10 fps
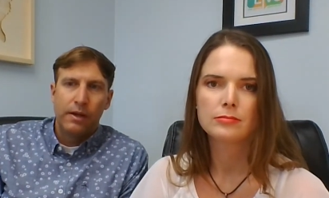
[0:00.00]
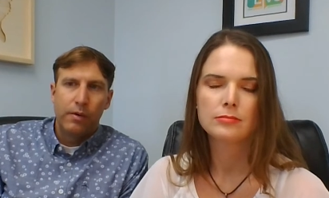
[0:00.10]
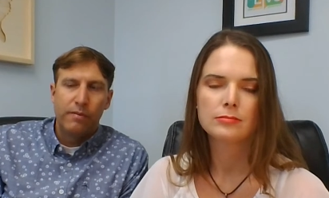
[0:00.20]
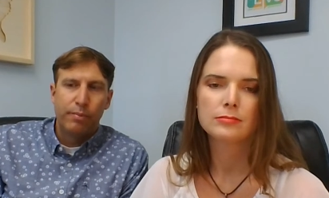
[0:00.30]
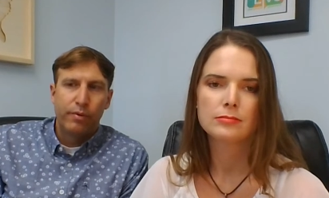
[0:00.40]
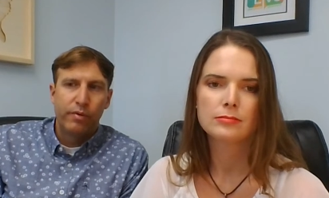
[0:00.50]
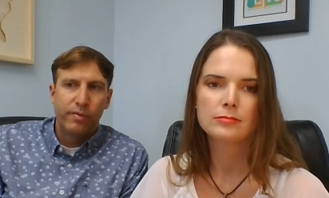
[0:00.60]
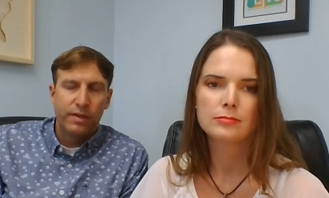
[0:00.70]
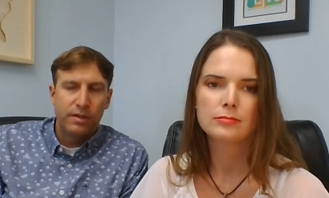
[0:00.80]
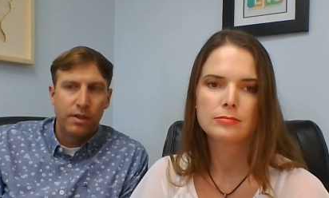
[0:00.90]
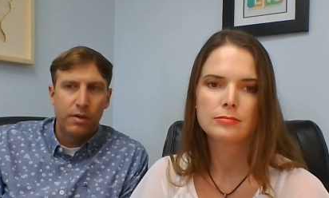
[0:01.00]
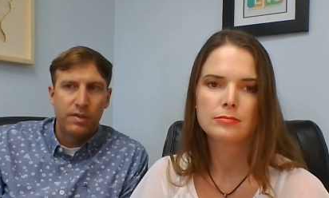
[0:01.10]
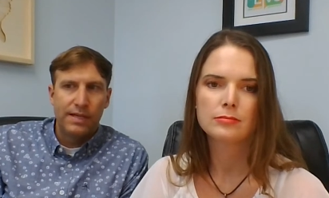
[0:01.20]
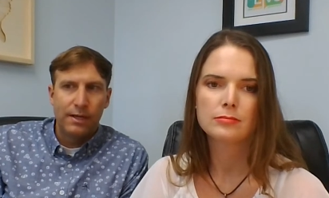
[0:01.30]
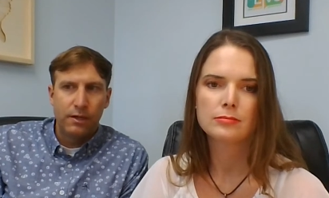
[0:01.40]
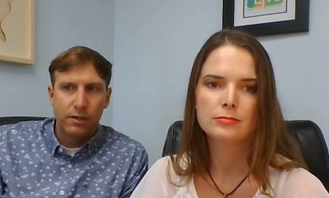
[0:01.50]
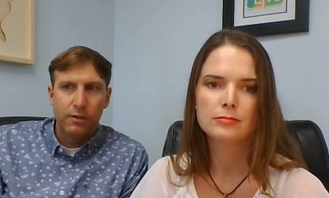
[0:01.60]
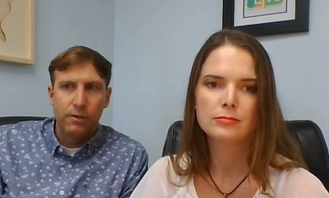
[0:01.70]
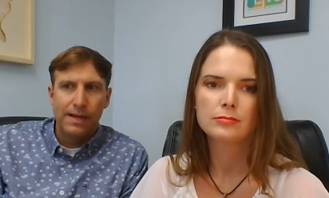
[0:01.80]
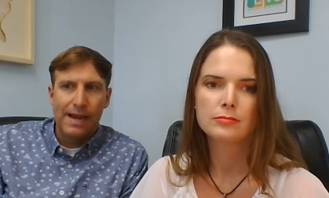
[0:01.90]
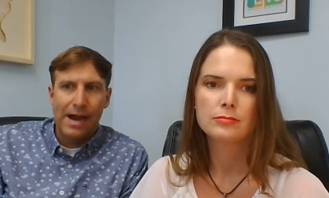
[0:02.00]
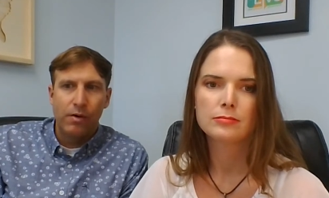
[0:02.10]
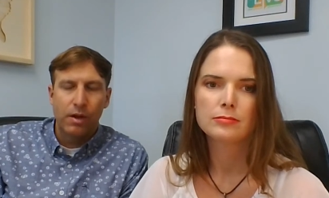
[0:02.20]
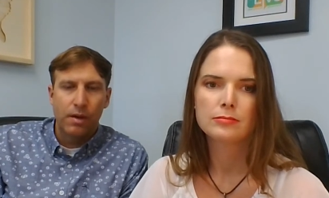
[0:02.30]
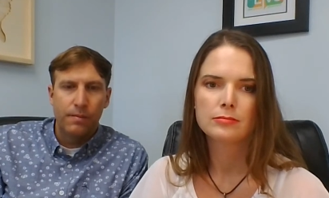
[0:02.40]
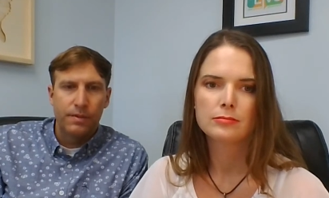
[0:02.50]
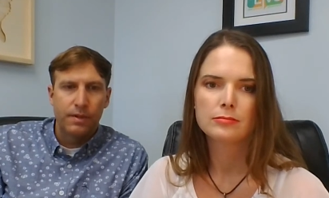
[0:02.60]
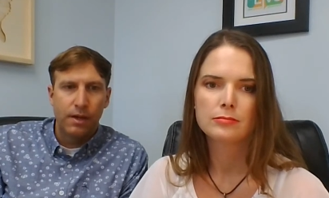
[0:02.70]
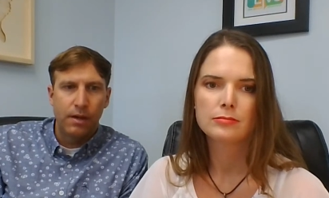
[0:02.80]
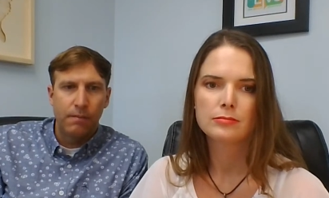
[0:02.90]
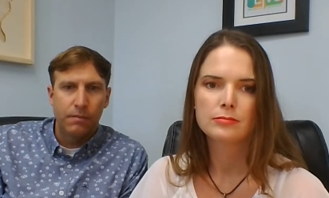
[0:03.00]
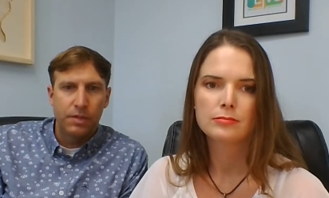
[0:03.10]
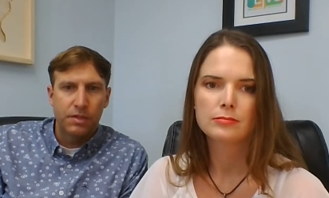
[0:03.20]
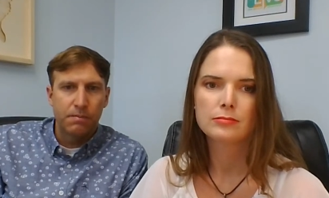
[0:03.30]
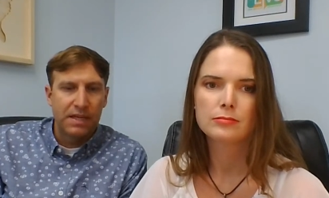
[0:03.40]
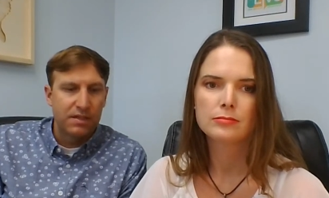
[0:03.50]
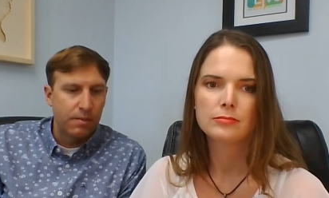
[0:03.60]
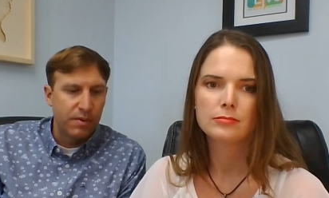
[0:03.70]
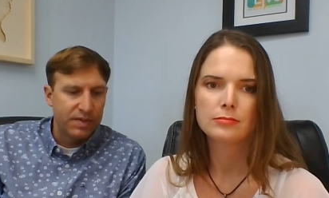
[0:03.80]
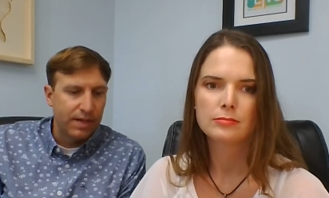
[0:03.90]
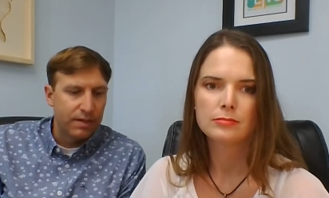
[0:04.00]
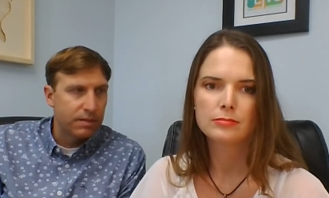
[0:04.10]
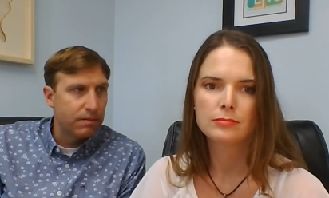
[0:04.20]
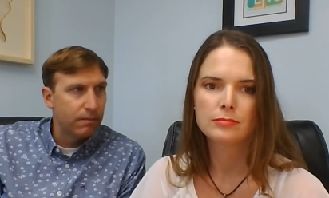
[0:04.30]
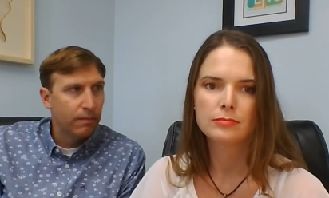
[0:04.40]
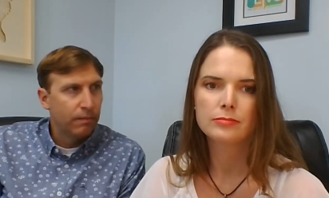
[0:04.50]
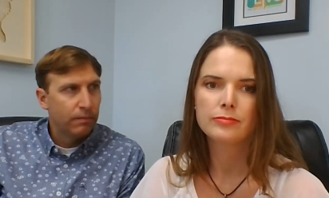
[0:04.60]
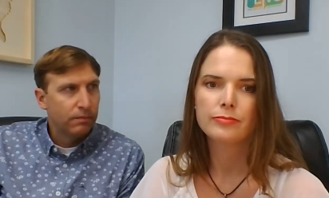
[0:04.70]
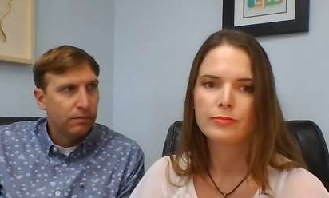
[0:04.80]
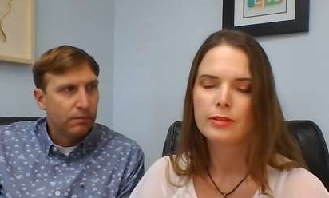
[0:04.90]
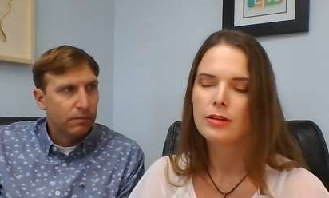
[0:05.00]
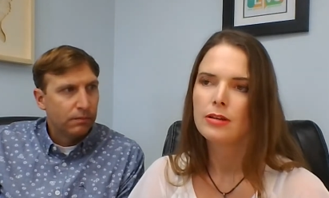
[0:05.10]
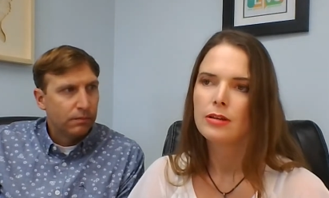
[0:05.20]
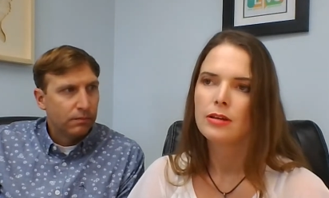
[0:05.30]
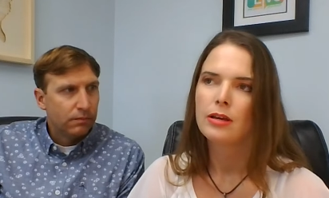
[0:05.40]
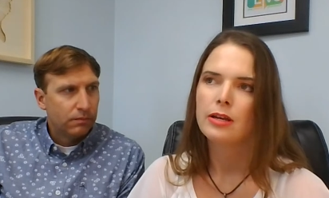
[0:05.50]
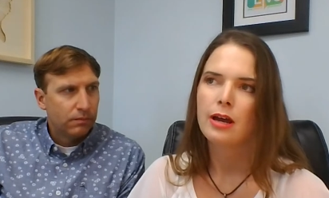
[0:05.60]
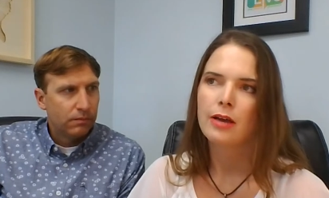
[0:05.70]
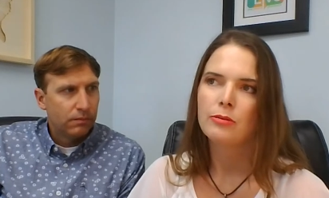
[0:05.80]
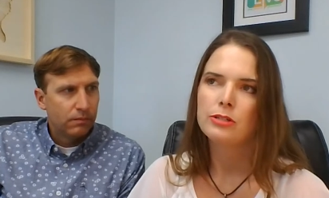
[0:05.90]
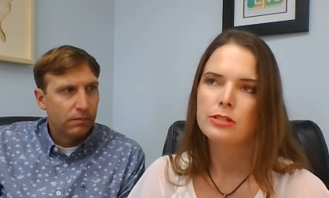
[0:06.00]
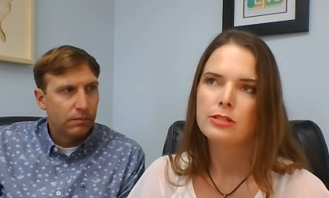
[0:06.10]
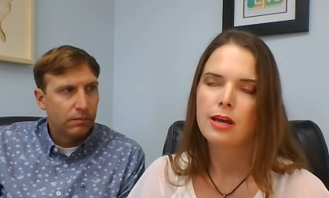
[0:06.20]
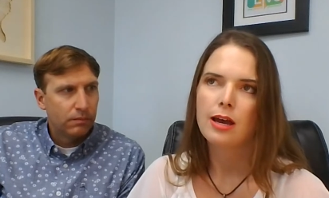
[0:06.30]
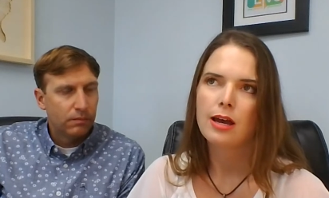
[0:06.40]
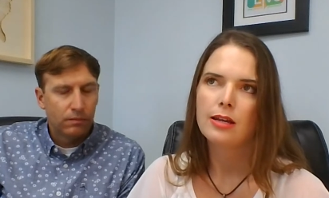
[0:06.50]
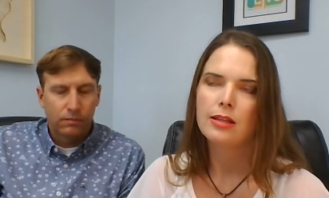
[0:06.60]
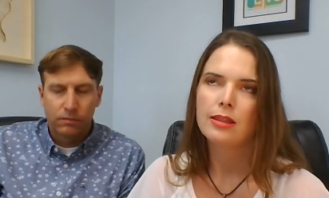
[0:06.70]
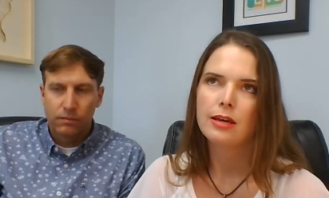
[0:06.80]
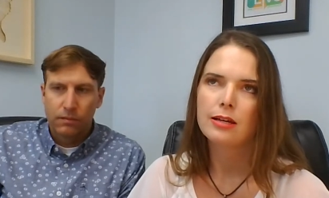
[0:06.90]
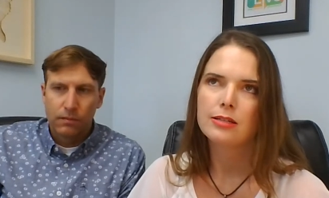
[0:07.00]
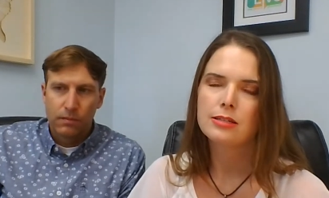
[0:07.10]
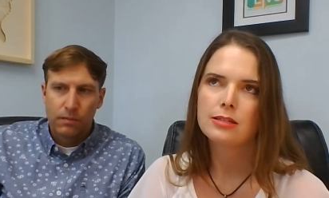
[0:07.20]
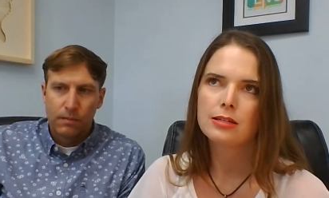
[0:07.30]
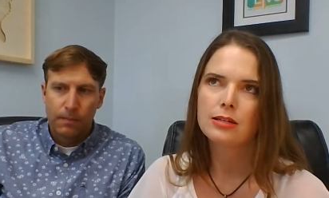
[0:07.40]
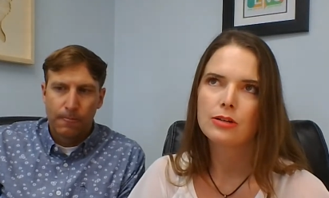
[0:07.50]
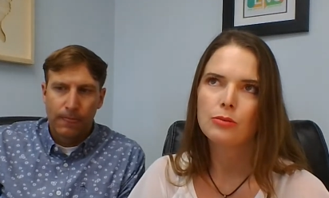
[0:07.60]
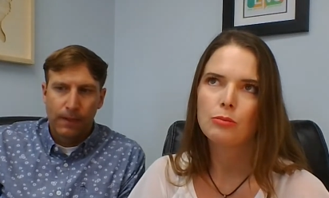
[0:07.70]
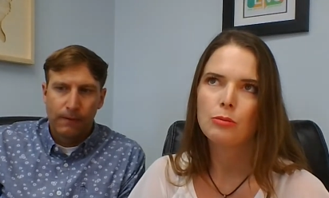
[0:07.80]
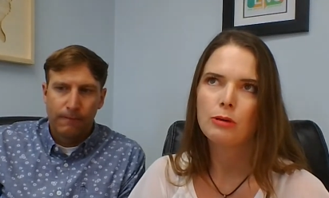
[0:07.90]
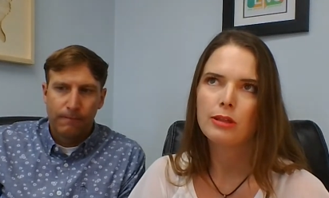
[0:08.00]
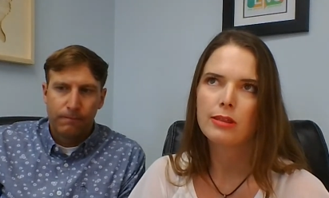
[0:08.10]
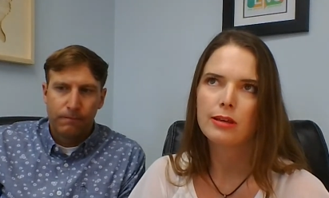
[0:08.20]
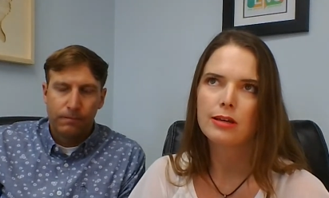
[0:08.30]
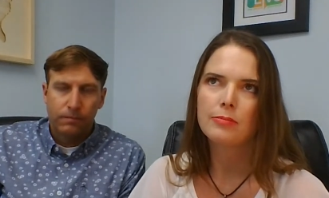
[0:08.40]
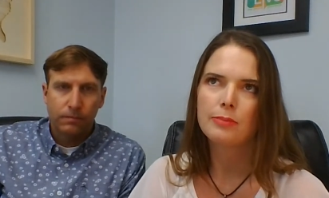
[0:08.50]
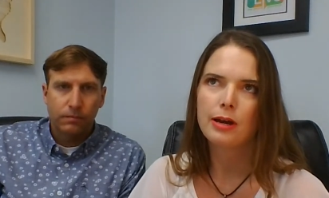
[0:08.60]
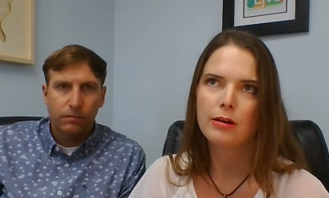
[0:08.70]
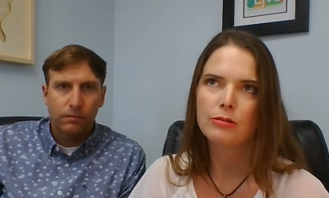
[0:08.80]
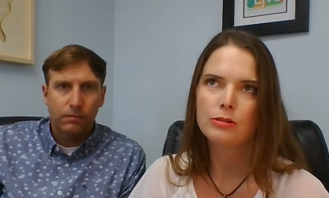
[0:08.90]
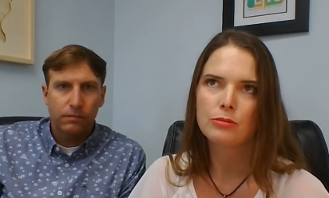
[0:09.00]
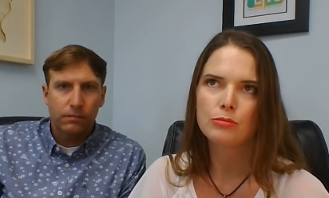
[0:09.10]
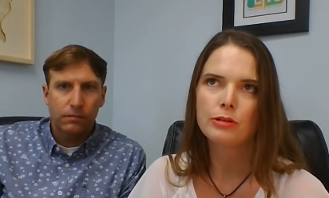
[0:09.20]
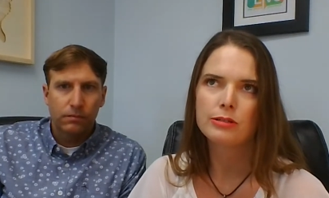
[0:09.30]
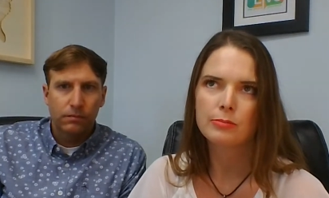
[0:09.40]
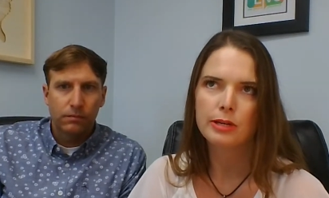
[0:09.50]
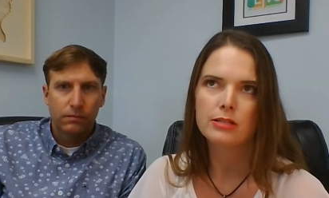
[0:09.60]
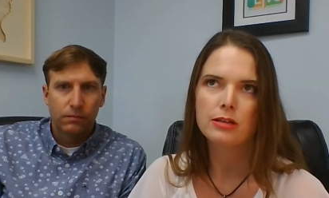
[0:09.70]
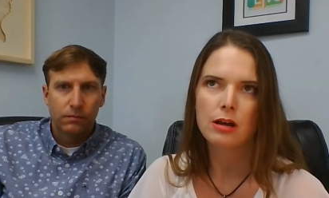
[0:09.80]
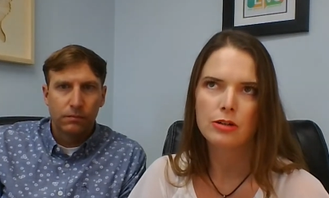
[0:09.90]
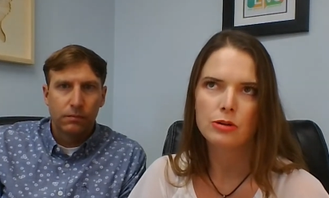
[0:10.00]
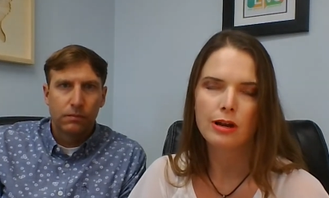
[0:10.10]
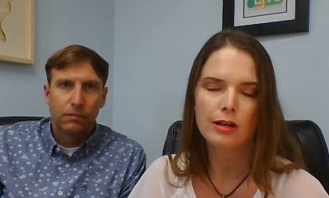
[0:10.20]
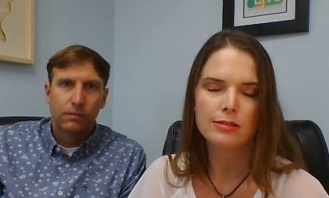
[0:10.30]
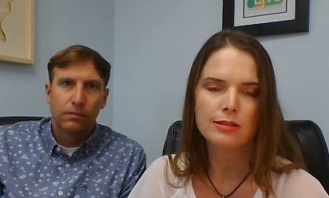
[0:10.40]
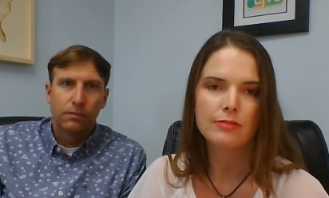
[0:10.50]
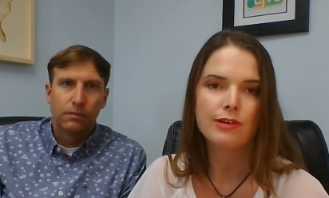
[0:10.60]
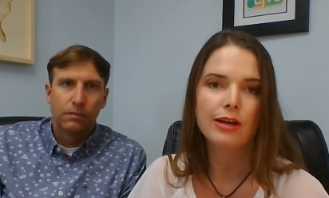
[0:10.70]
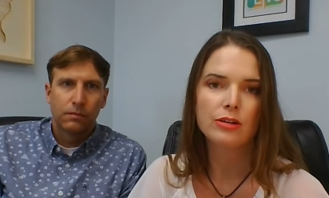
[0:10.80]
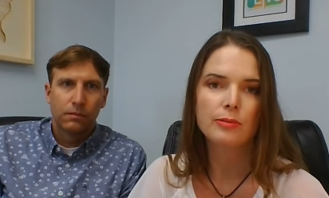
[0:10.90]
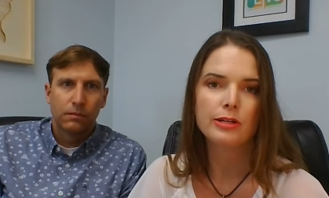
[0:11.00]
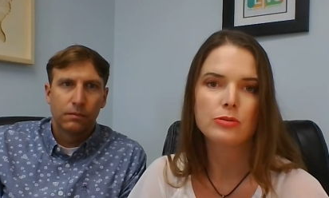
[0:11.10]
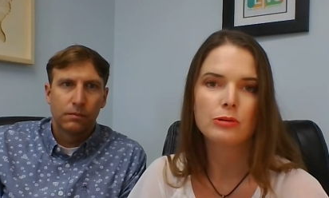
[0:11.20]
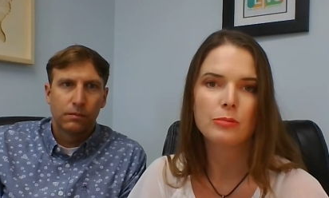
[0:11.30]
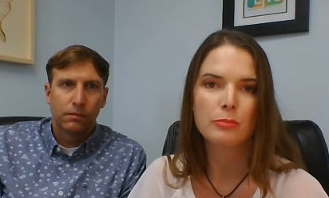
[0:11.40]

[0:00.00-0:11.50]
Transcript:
Speaker 1: you know, improvements in those t- two key outcomes um, just makes the most sense.
Speaker 2: And I would just add that when we think about risk based contracts and value based